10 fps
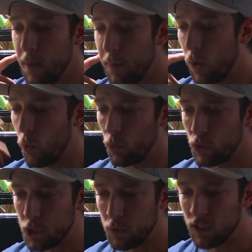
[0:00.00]
But
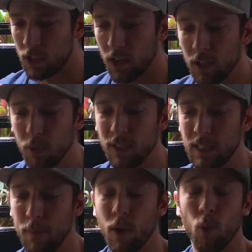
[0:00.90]
she was starting to
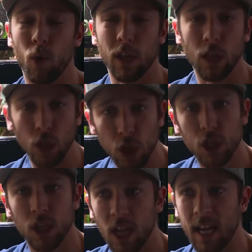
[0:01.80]
exhibit what
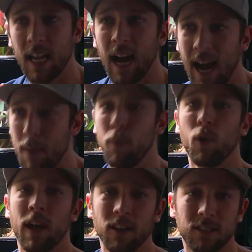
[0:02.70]
looked like
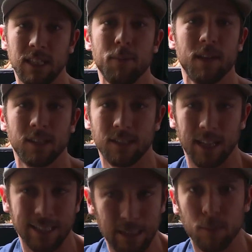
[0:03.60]
hypocalcemia,
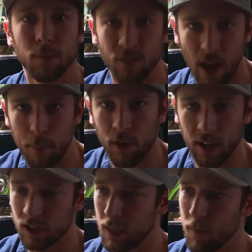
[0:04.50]
like symptoms of
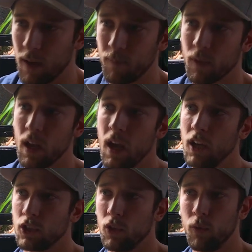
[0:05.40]
hypocalcemia.
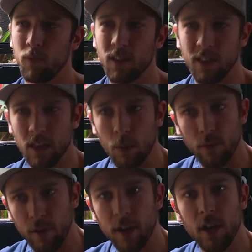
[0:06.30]
So they were
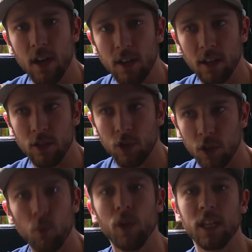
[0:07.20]
you
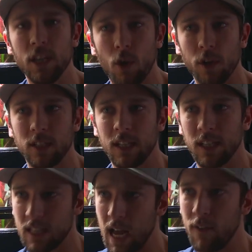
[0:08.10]
couldn't really notice it,
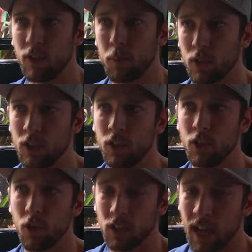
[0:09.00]
like the average person couldn't
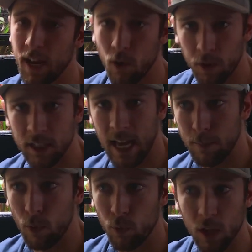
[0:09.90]
notice it. I know this
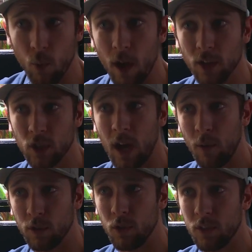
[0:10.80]
animal really well, so I
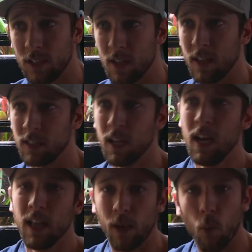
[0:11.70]
was noticing things.
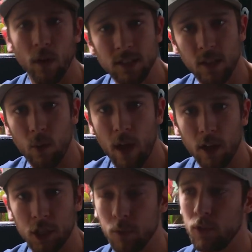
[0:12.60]
Like once in a while,
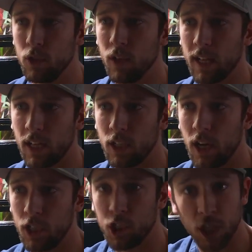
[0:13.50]
she would do like
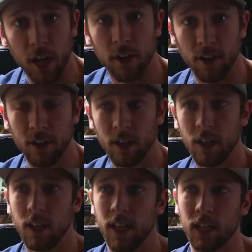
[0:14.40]
a shudder,
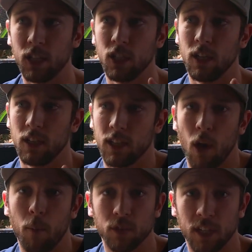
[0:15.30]
like
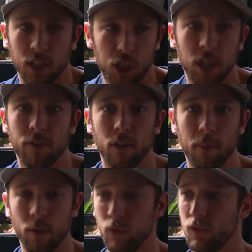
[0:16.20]
almost like a shiver,
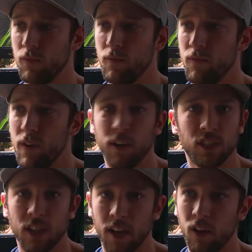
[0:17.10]
but it was very
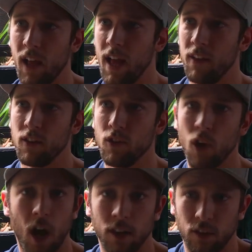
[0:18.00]
subtle and
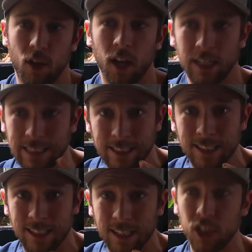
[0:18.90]
not
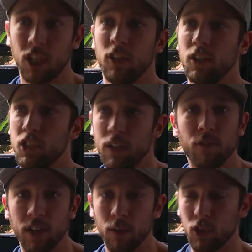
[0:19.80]
consistently
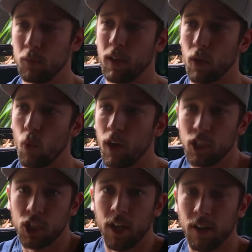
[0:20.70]
shivering. It would just be like one
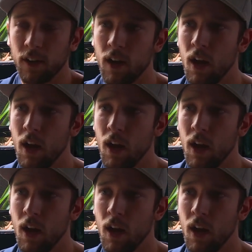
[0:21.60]
shudder.